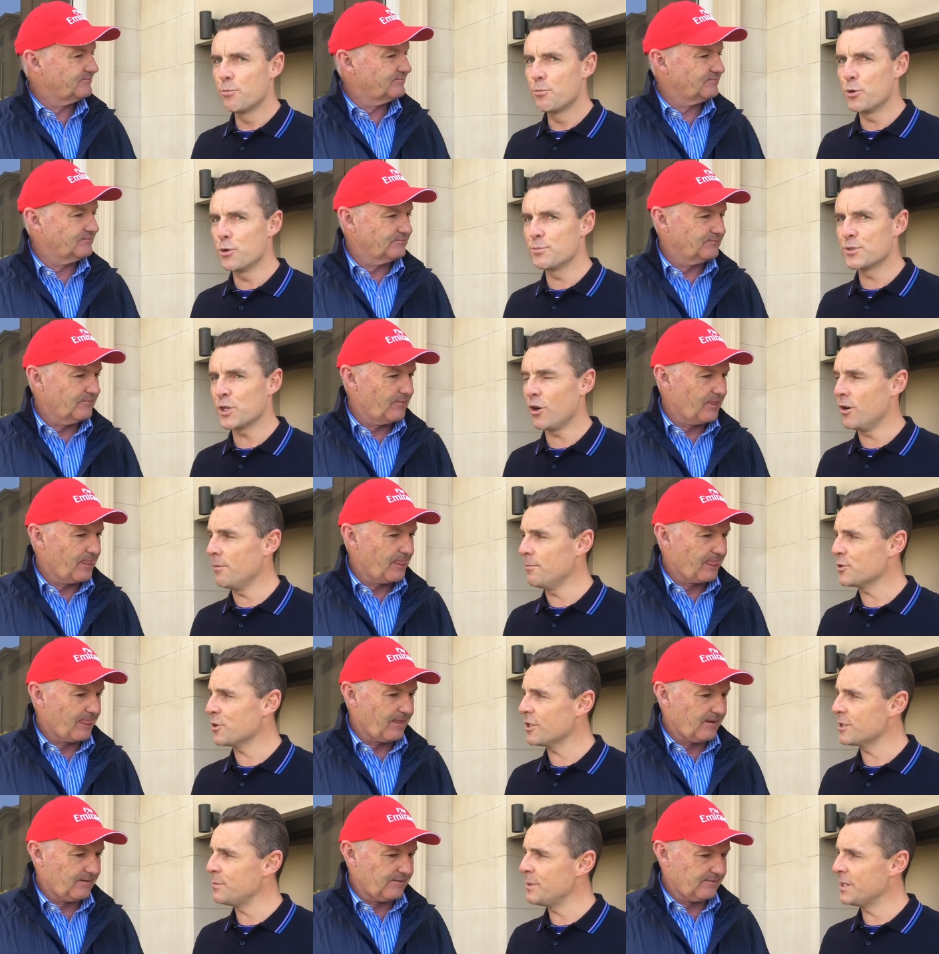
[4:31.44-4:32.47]
Speaker 1: Boom Time
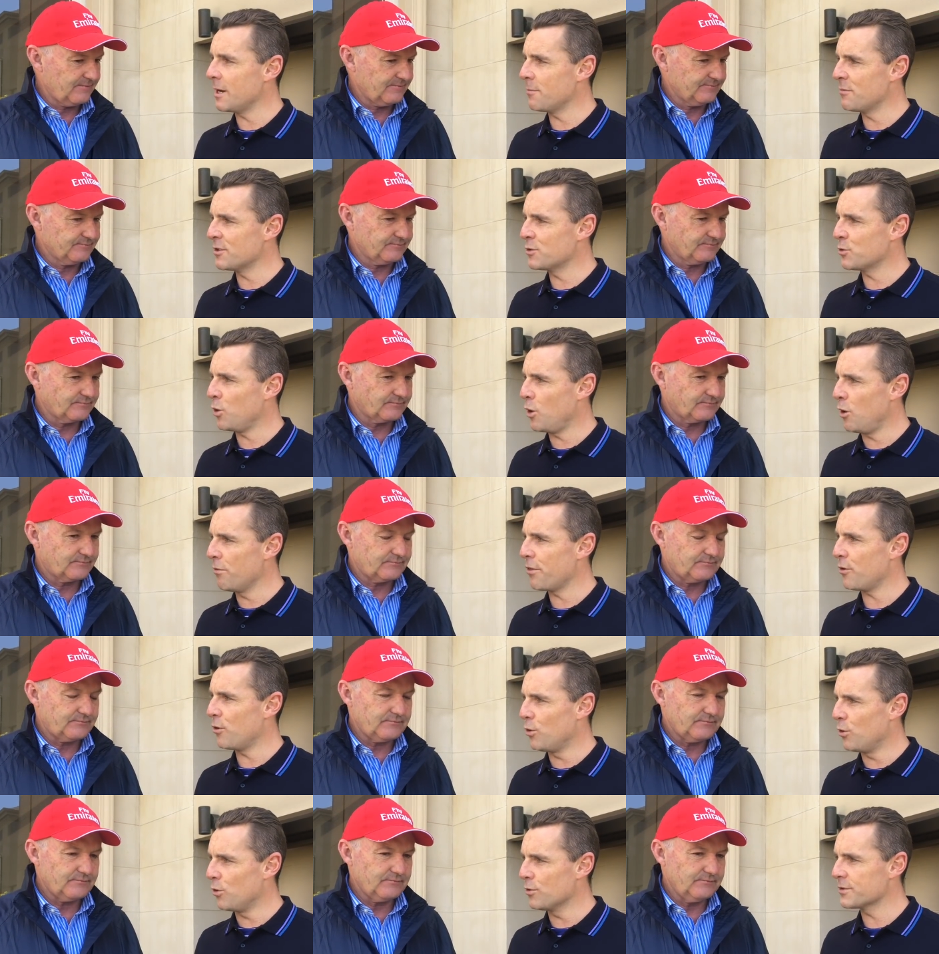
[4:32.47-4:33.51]
tries to become the
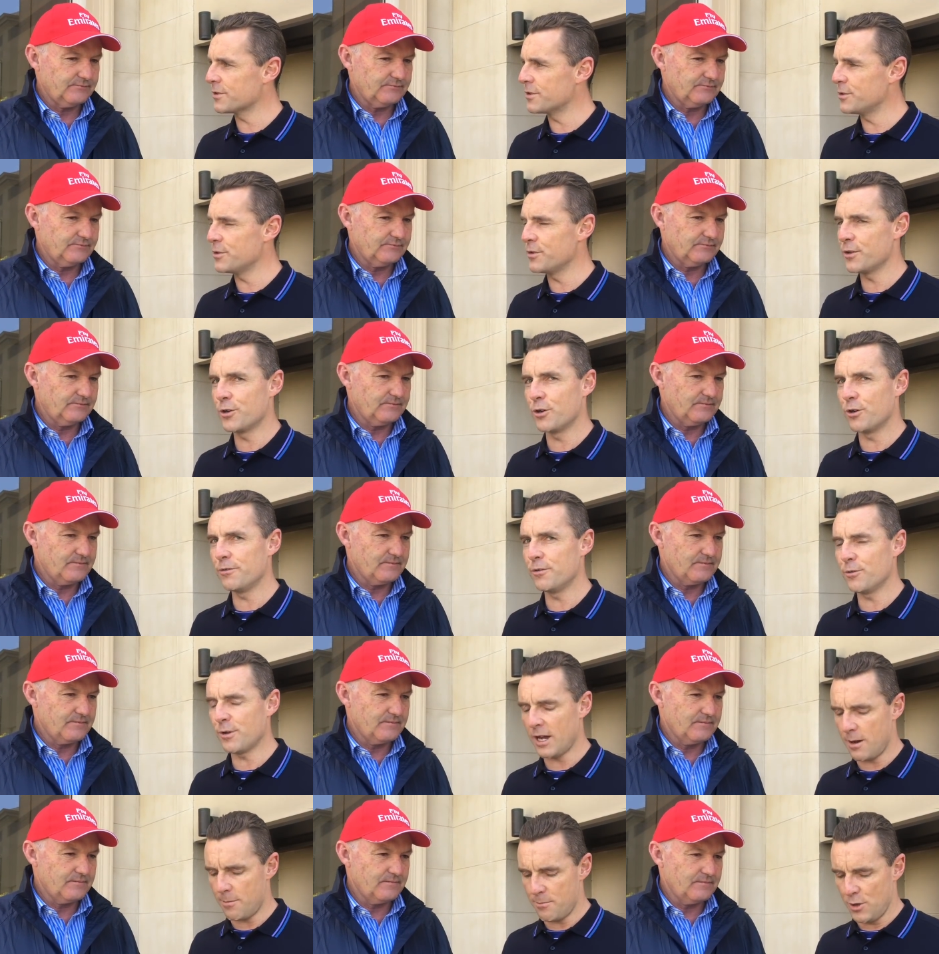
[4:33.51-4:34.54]
12th horse to do the Caulfield
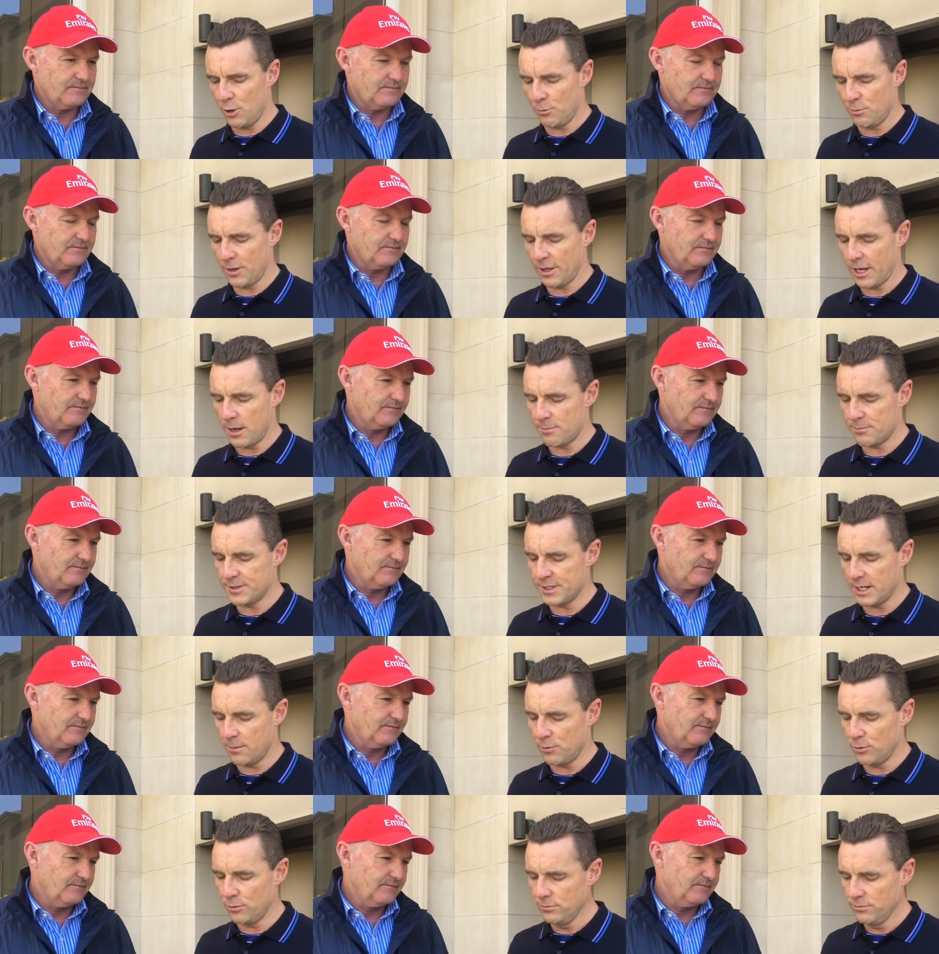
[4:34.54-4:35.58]
Cup Melbourne Cup
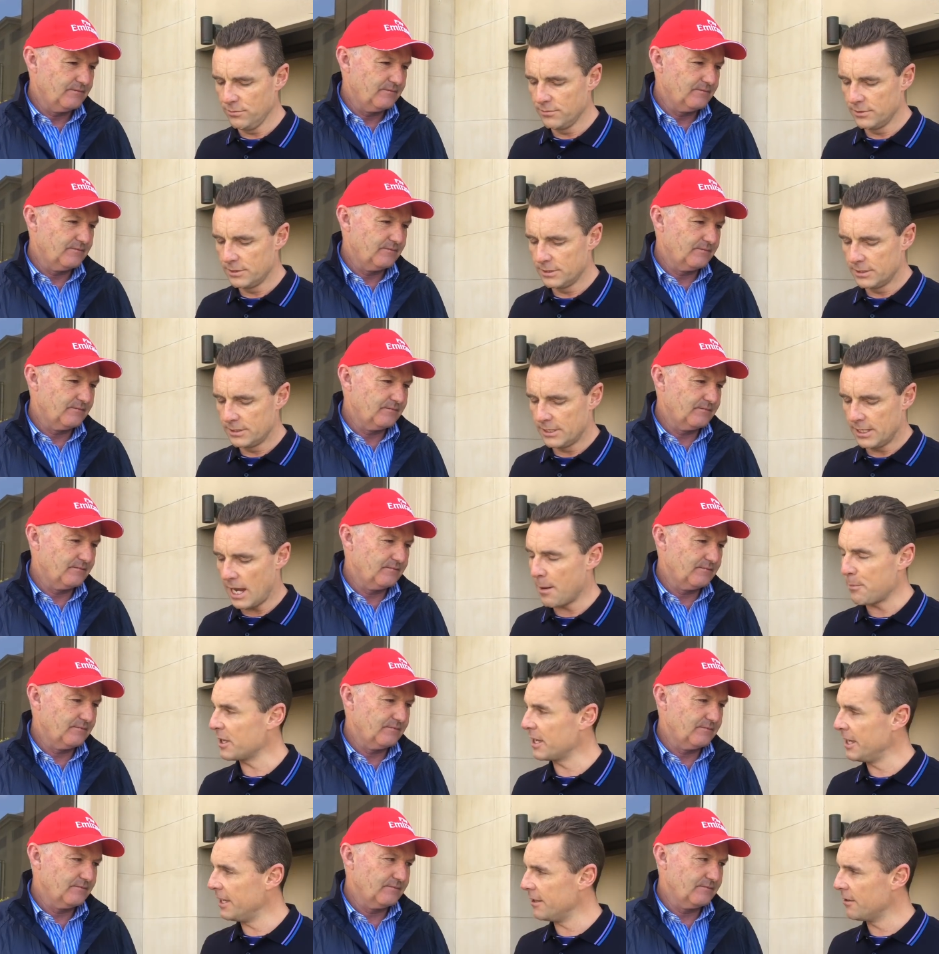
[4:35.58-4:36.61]
double. Upper
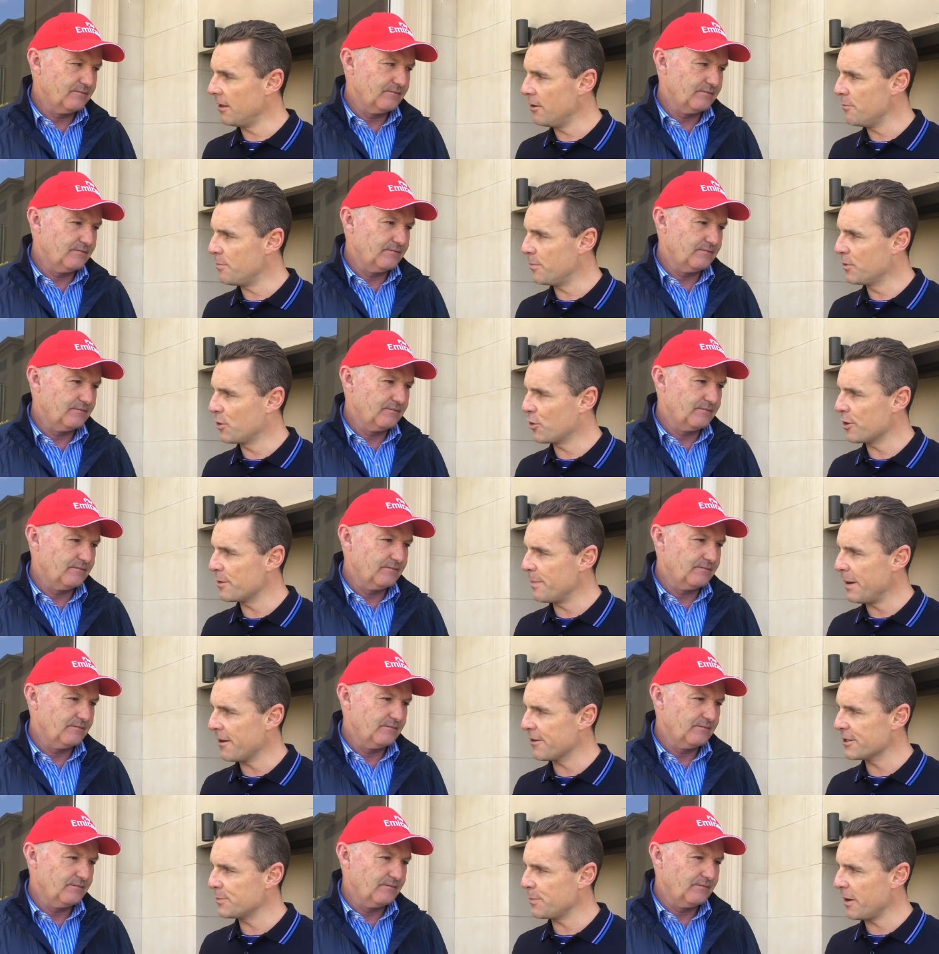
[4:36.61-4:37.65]
Kilo, Cory
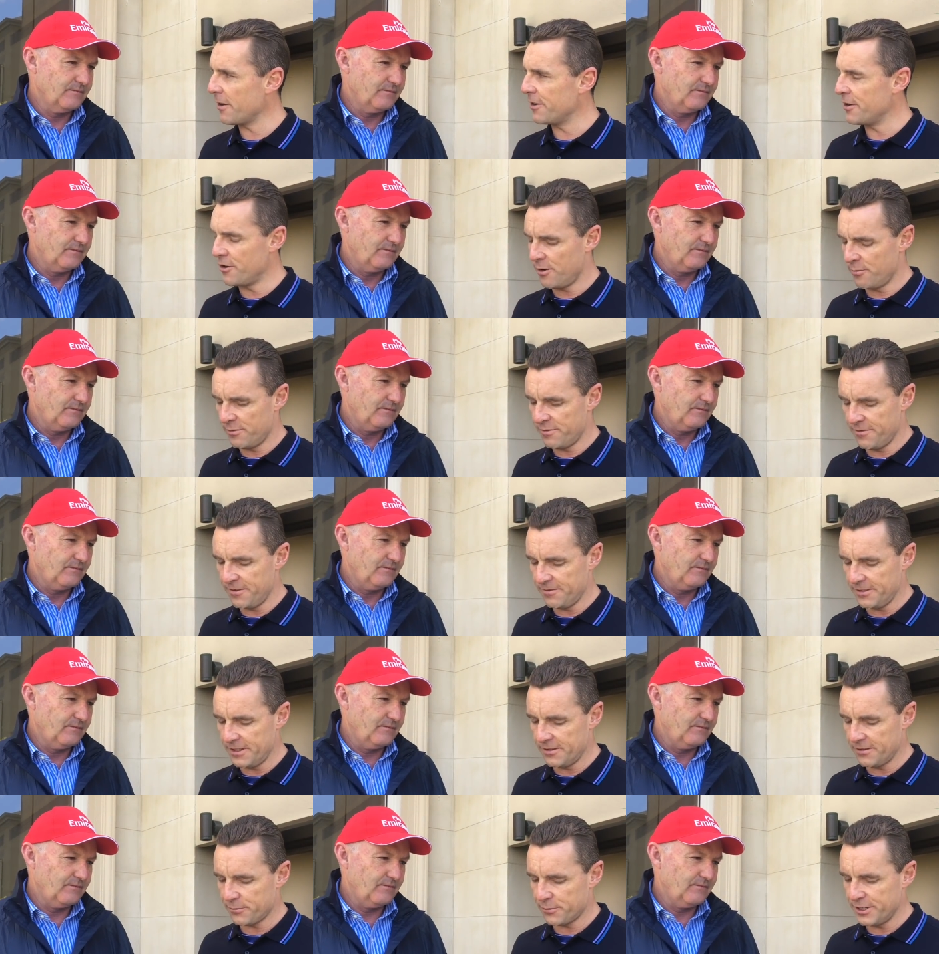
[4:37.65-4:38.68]
Parish, Barrier 9 with
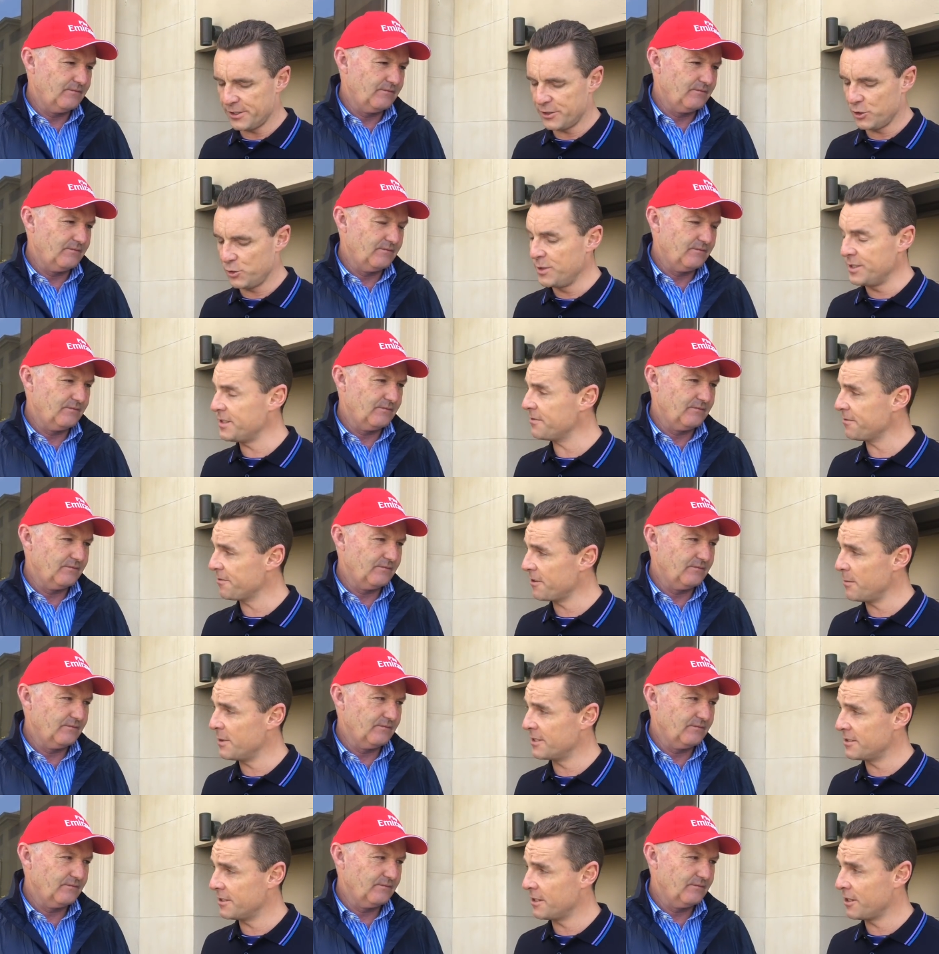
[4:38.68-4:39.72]
53. Two wins at
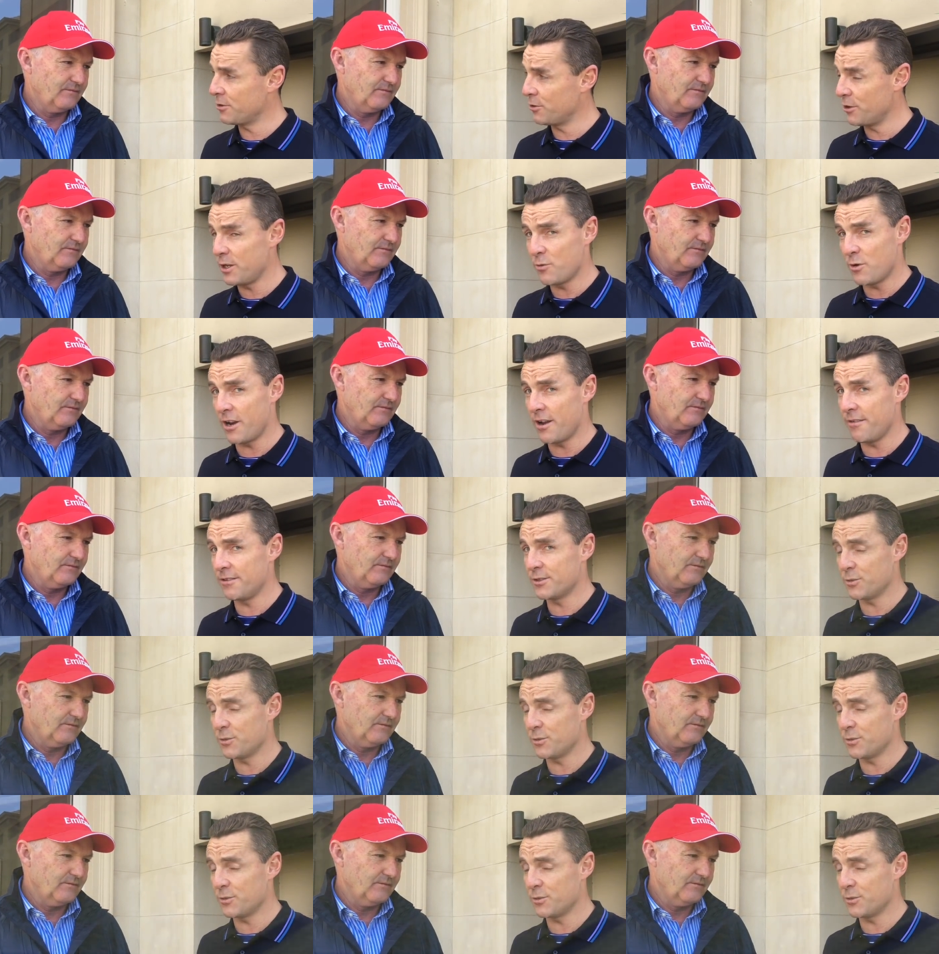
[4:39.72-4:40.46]
Flemington, including one over